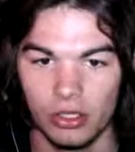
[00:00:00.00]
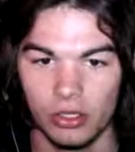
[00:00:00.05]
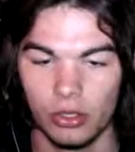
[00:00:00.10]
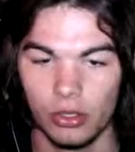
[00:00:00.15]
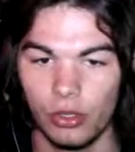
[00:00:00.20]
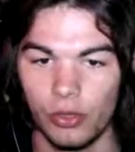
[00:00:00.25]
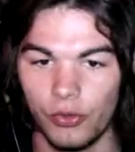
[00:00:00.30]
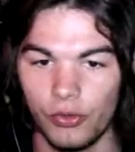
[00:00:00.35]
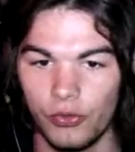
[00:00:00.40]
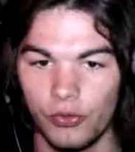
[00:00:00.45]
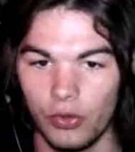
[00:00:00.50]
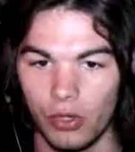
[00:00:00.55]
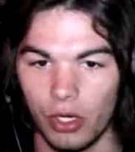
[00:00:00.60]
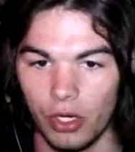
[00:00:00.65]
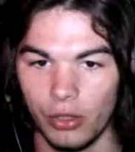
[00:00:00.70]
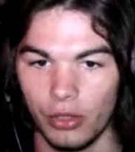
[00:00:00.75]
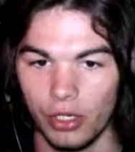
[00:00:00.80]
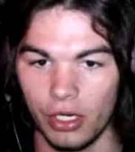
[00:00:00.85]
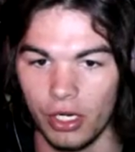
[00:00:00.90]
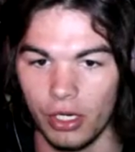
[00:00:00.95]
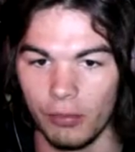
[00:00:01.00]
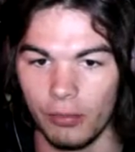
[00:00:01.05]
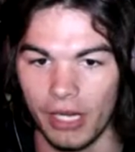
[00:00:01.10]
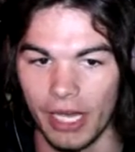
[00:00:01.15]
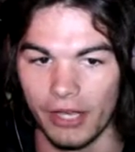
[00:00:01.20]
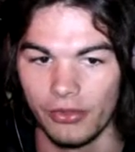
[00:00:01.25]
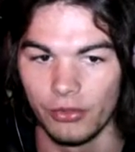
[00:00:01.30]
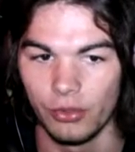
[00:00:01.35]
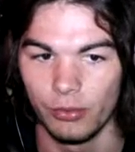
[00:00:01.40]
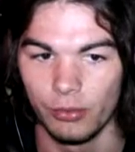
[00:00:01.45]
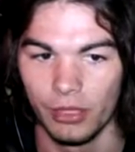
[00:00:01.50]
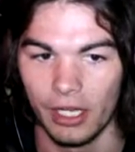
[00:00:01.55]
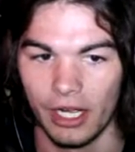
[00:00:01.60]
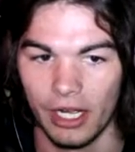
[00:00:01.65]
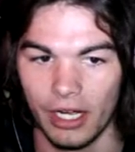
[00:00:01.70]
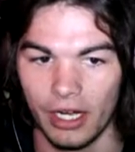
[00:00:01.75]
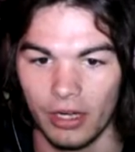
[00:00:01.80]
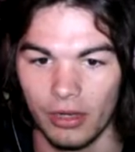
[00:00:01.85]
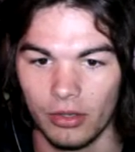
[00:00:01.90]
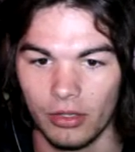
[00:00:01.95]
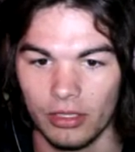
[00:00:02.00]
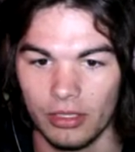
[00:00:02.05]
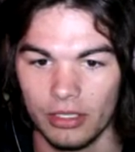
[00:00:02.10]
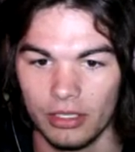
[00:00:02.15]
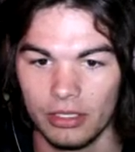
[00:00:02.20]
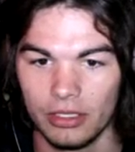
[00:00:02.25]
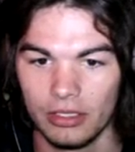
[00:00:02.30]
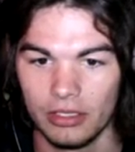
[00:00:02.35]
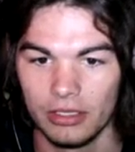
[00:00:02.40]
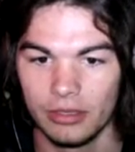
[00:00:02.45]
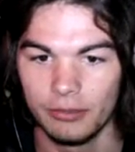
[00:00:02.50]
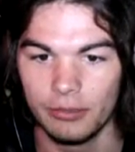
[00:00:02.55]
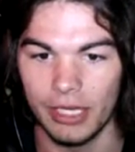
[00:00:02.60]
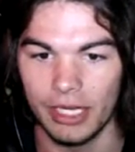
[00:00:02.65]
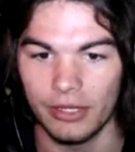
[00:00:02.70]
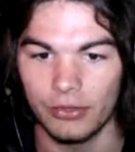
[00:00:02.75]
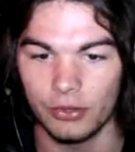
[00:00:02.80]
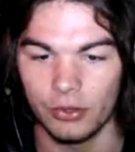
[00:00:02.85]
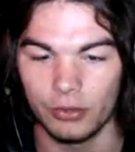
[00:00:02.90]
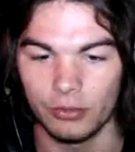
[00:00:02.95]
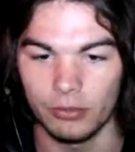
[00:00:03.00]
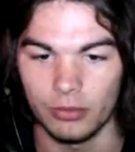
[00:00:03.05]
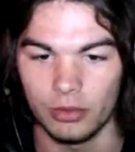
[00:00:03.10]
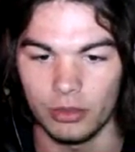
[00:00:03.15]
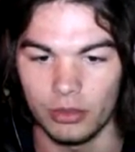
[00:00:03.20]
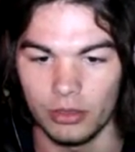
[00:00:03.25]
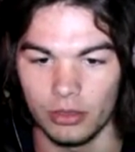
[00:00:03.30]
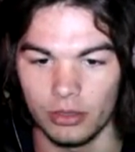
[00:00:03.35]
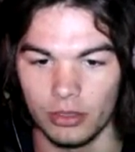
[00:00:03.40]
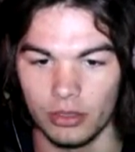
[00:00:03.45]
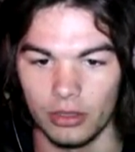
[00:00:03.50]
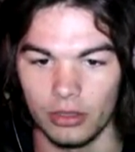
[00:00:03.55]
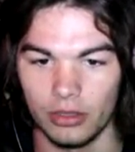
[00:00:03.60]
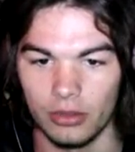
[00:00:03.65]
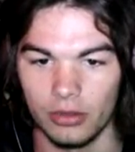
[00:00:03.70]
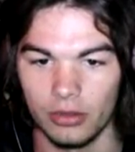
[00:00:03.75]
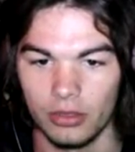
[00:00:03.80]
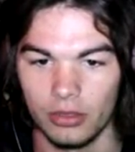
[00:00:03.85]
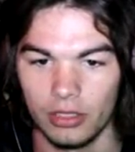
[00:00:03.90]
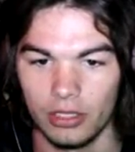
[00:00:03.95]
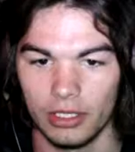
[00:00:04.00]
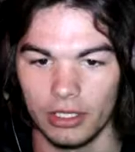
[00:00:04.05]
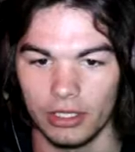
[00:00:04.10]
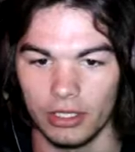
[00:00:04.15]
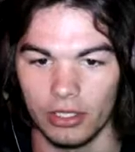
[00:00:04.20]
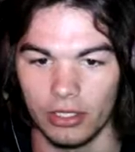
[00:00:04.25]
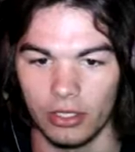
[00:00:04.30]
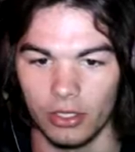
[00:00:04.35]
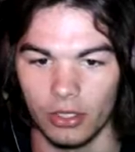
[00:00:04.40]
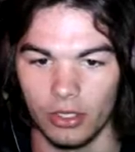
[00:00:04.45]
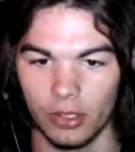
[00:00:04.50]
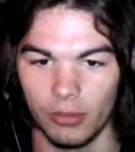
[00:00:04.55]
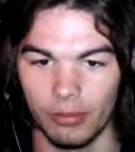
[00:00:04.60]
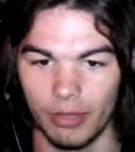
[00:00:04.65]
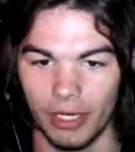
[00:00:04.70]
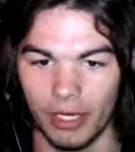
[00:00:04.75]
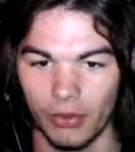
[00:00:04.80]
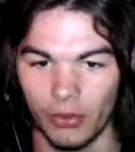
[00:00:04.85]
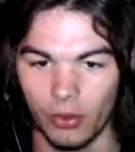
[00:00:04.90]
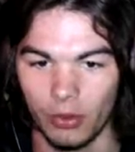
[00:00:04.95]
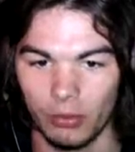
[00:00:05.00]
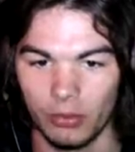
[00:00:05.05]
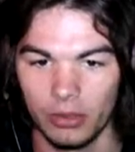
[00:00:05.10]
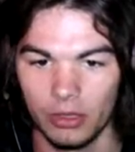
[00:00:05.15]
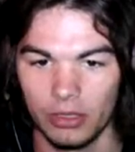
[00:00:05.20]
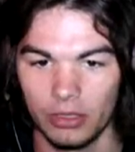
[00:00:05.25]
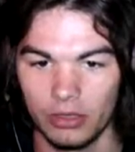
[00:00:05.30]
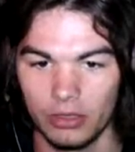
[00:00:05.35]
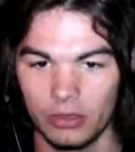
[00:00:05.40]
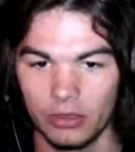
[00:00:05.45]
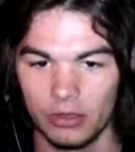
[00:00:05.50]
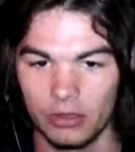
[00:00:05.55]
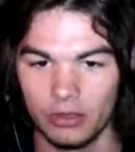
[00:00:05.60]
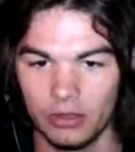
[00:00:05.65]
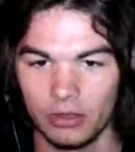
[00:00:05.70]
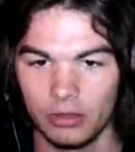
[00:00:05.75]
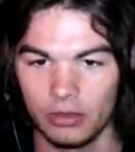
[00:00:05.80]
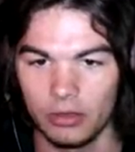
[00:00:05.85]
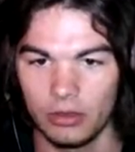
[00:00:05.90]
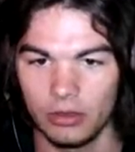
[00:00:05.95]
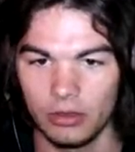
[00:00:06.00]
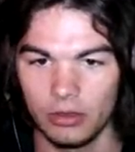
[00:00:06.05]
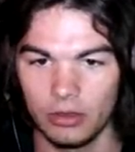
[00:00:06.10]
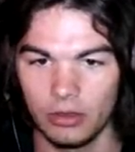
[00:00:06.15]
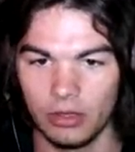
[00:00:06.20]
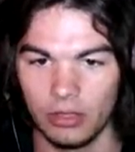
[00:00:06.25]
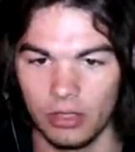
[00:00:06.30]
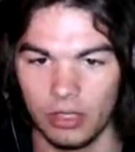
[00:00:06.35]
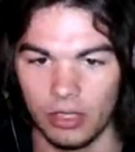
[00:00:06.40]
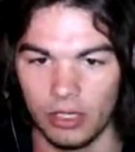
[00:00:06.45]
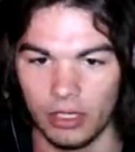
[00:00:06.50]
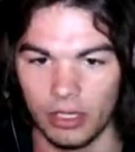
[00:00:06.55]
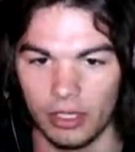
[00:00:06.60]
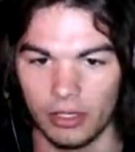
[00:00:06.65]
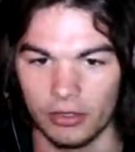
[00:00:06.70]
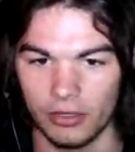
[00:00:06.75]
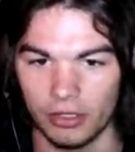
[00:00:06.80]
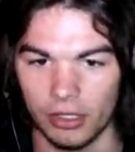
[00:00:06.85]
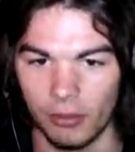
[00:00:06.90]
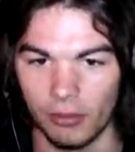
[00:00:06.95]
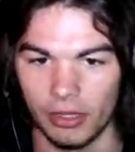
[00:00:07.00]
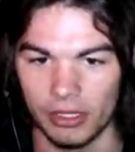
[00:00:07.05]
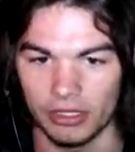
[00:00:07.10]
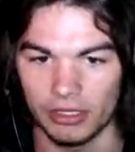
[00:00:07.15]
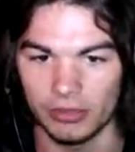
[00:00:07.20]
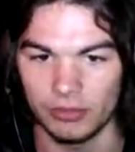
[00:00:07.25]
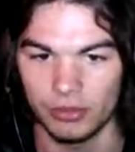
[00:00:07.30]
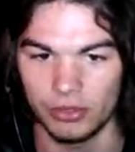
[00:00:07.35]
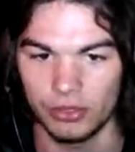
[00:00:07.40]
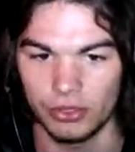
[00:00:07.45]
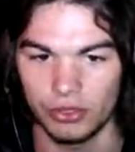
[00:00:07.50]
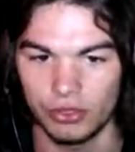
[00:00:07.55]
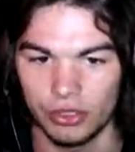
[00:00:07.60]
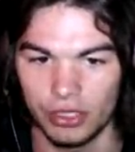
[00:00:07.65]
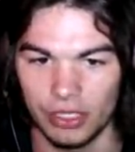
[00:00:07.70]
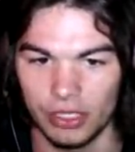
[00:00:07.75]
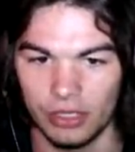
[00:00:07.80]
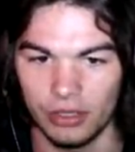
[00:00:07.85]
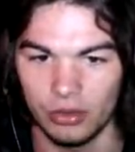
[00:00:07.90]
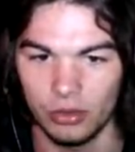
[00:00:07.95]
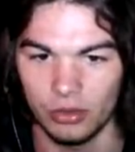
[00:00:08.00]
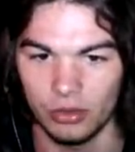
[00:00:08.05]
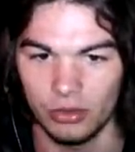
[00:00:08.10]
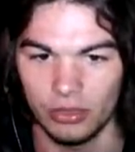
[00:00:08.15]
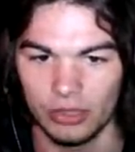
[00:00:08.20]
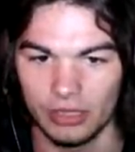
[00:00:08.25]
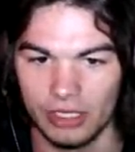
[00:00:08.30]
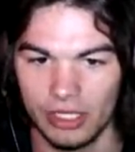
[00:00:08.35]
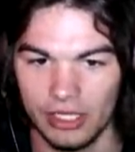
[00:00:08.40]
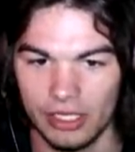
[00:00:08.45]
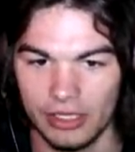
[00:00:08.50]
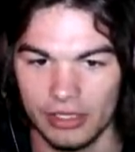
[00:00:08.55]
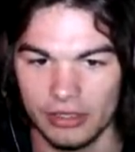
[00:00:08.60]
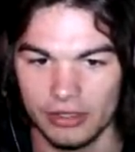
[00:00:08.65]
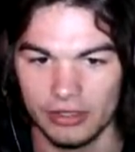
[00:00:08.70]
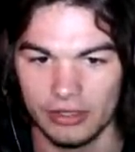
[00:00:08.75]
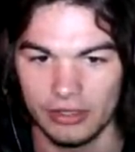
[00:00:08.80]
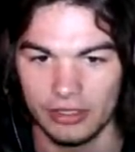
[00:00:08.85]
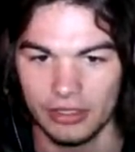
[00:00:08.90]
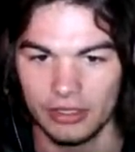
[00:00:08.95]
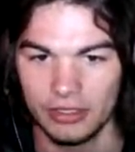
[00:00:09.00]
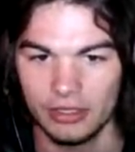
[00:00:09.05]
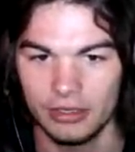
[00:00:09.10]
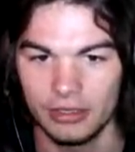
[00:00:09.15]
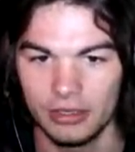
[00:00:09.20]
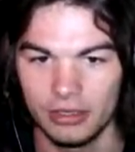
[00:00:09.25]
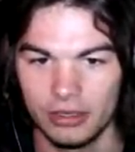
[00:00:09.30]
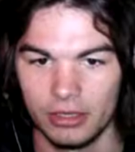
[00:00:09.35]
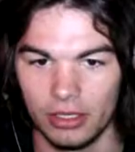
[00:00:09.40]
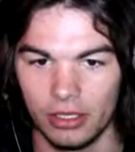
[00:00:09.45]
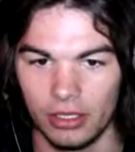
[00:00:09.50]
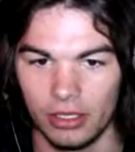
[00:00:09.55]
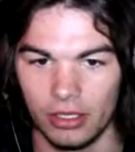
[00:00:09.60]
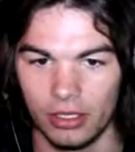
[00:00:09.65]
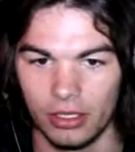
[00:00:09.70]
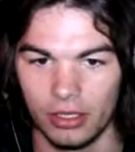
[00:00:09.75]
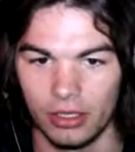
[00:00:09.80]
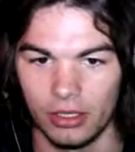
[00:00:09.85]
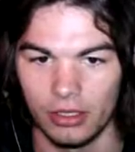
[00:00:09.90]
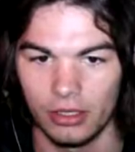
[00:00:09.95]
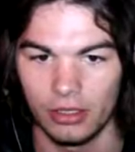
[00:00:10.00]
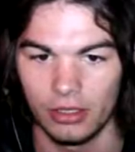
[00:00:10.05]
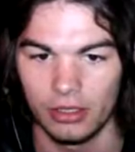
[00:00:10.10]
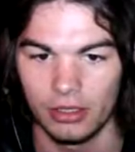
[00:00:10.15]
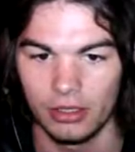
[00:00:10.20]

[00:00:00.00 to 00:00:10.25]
Oof! Oh no! Bathroom now. Bathroom. Oh! I gotta go to the bathroom. Oh! I gotta take a massive shit. Oh look, cans. Oh!